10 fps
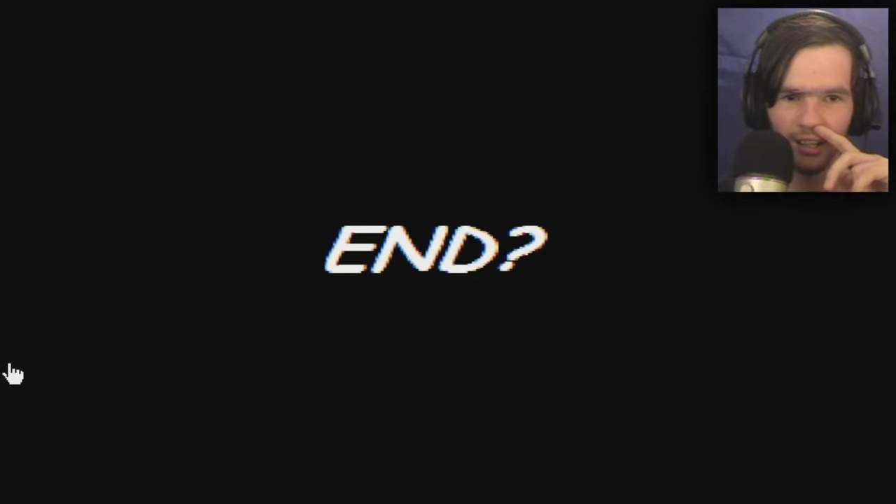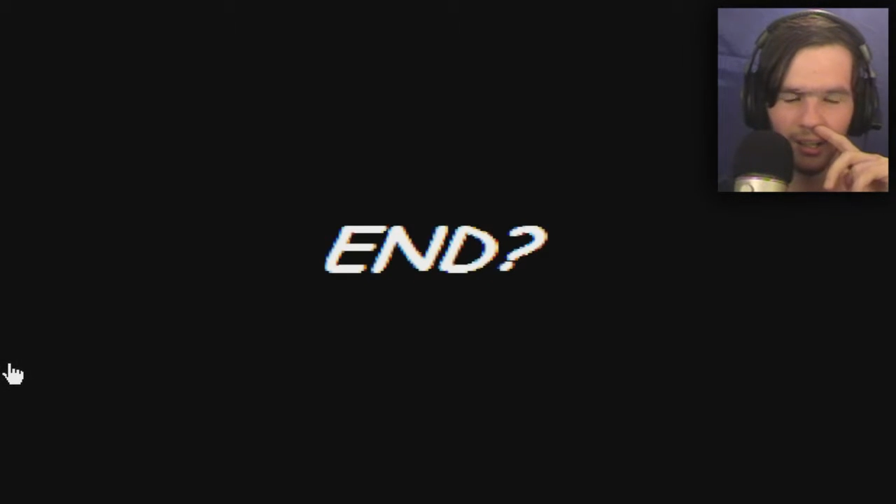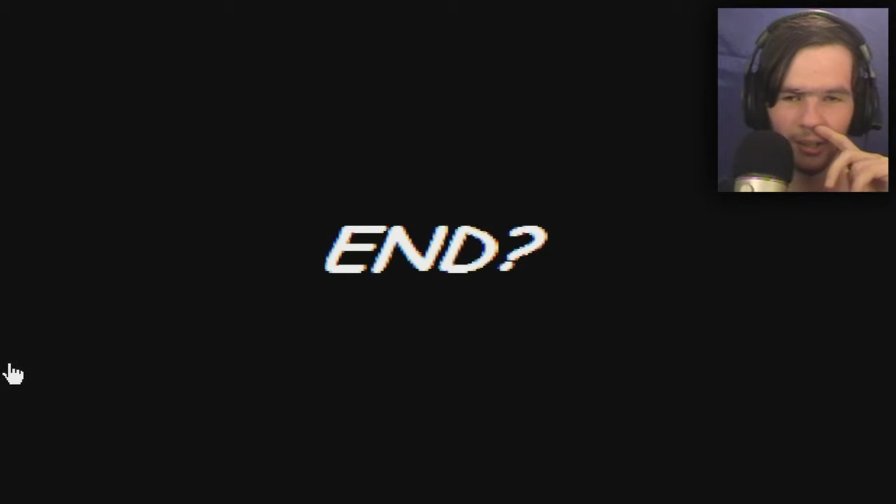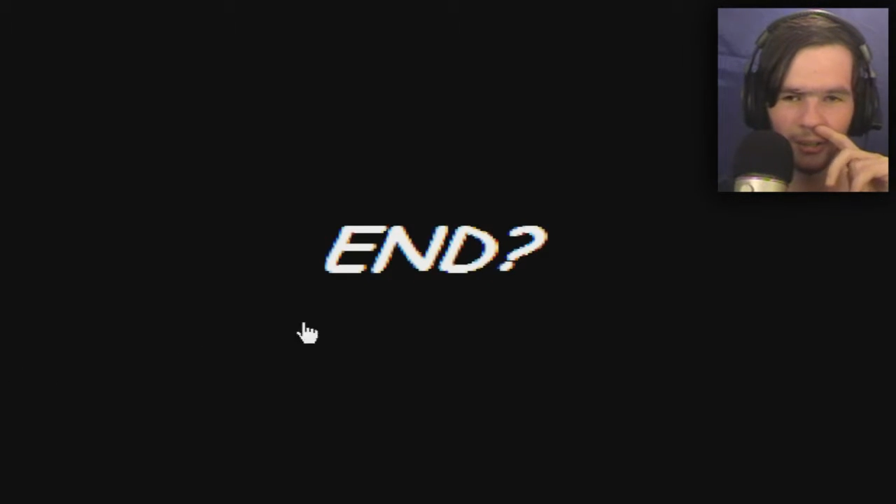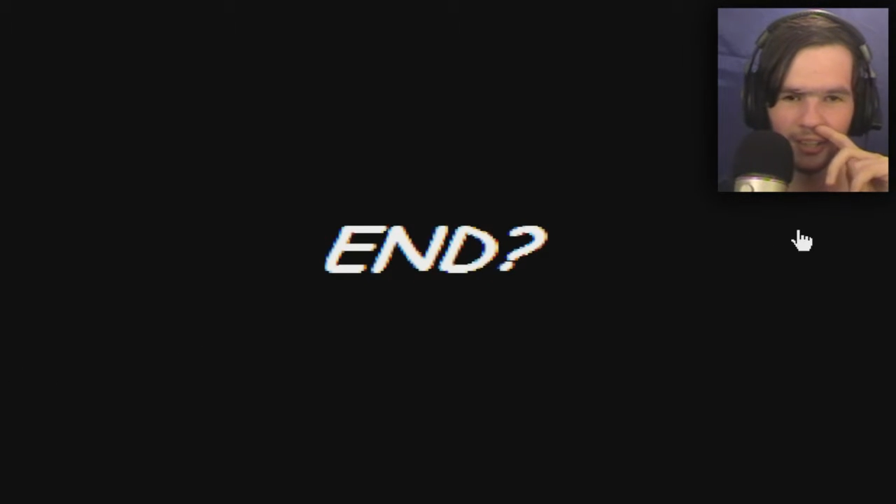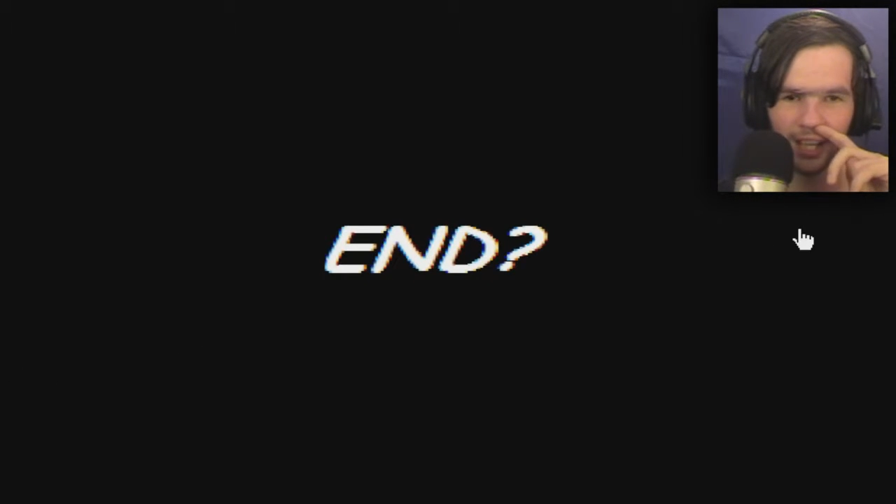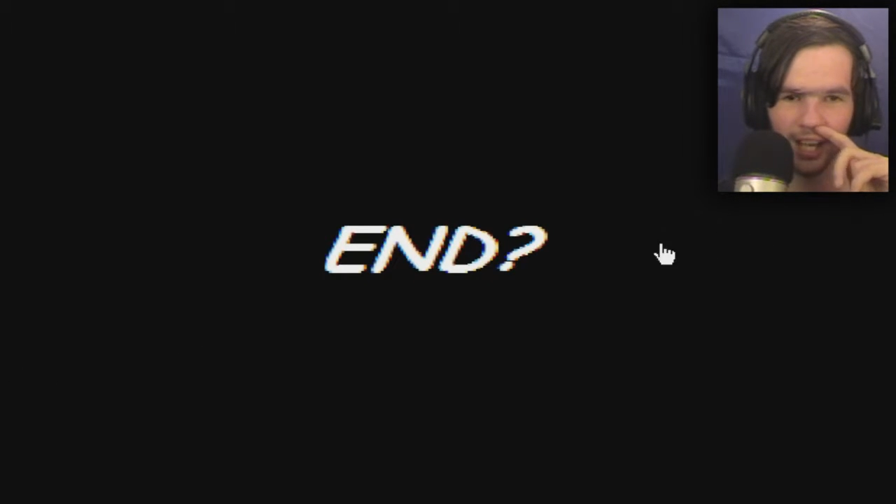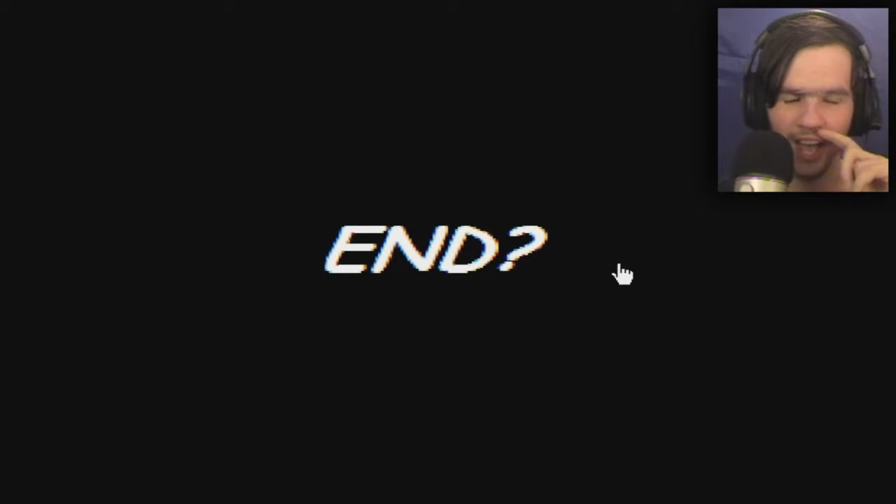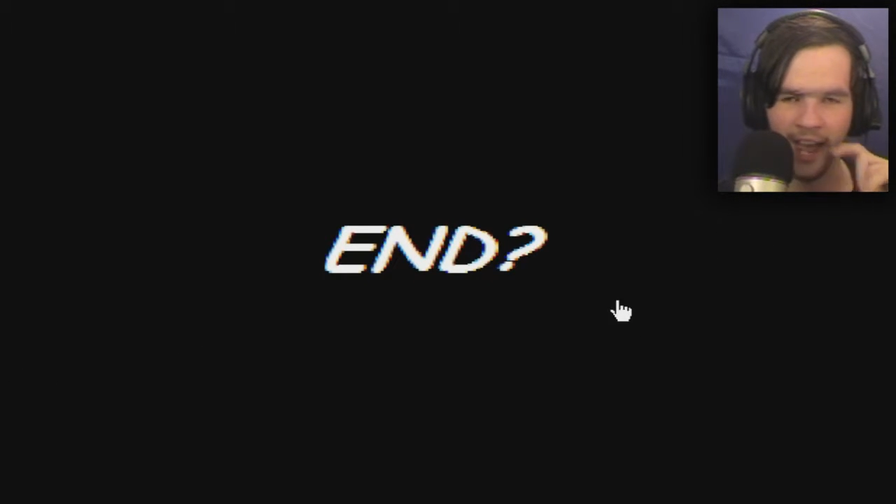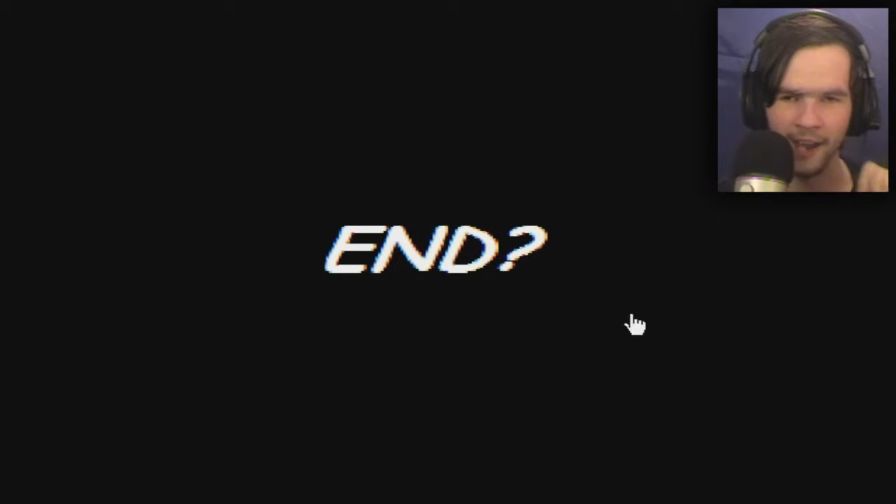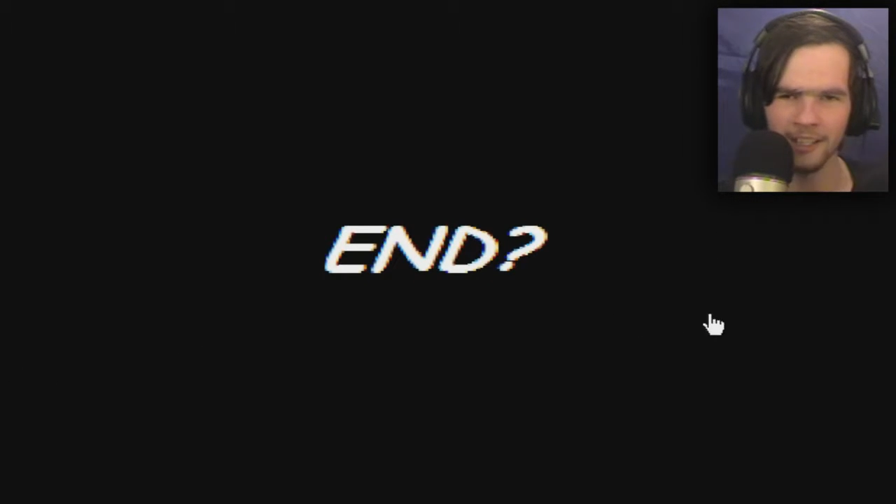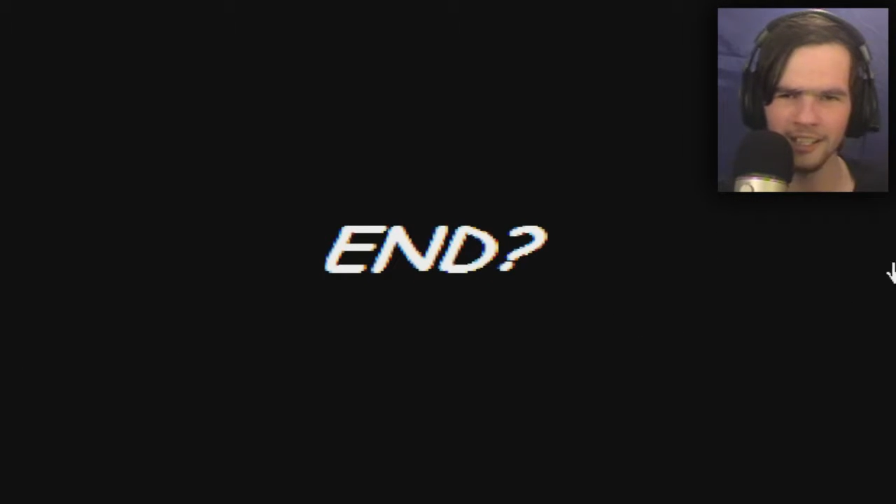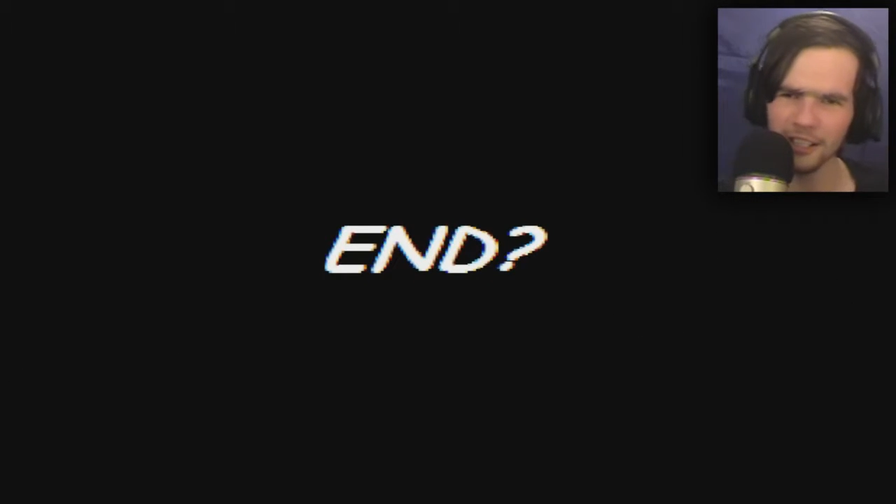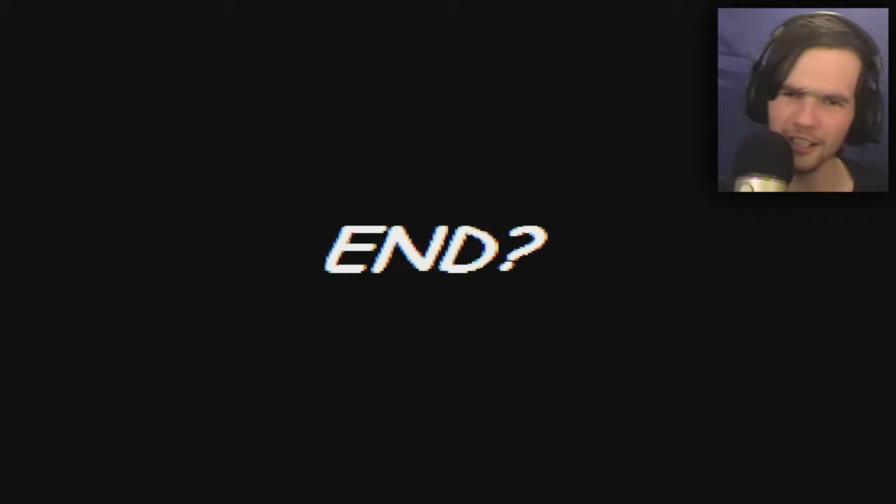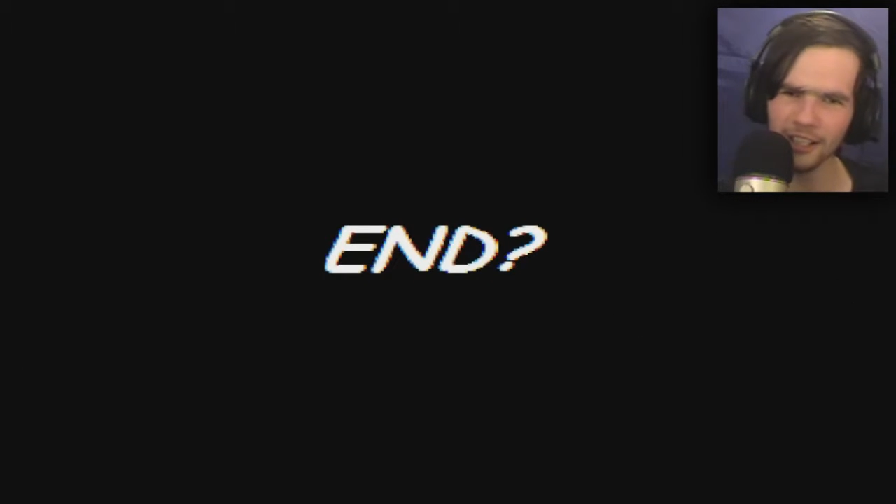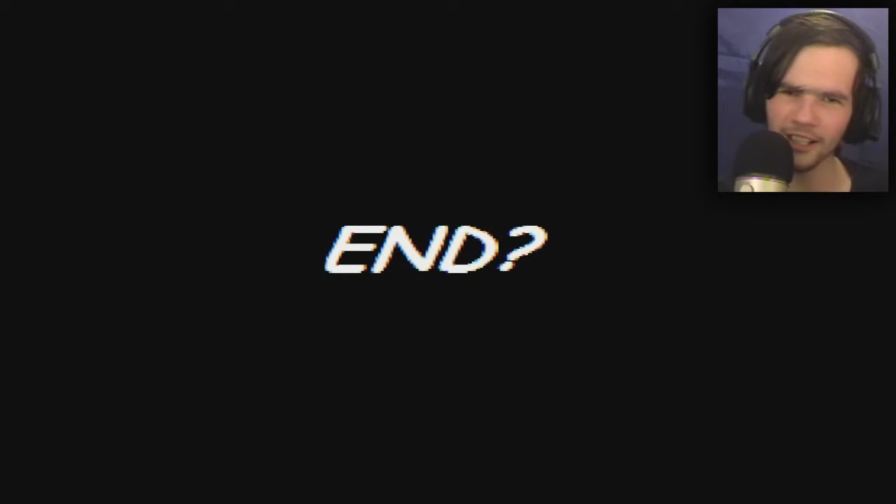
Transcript: Oh, that end?